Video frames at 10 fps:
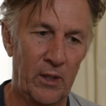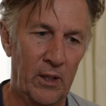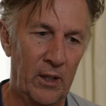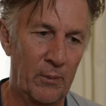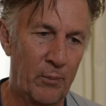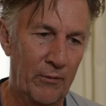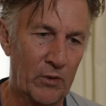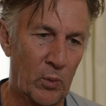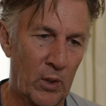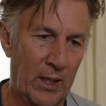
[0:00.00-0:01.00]
in the
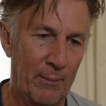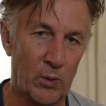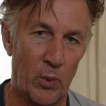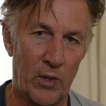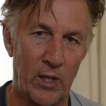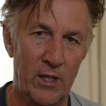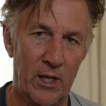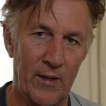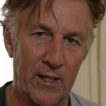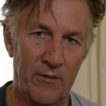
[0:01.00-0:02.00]
previous World Cup, I was with
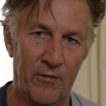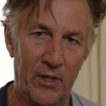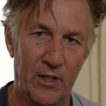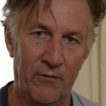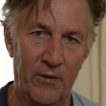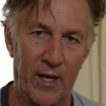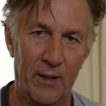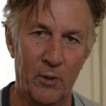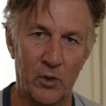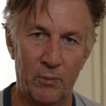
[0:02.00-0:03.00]
India, and that's a very different
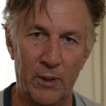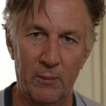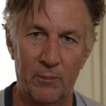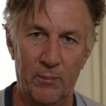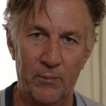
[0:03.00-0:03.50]
animal to being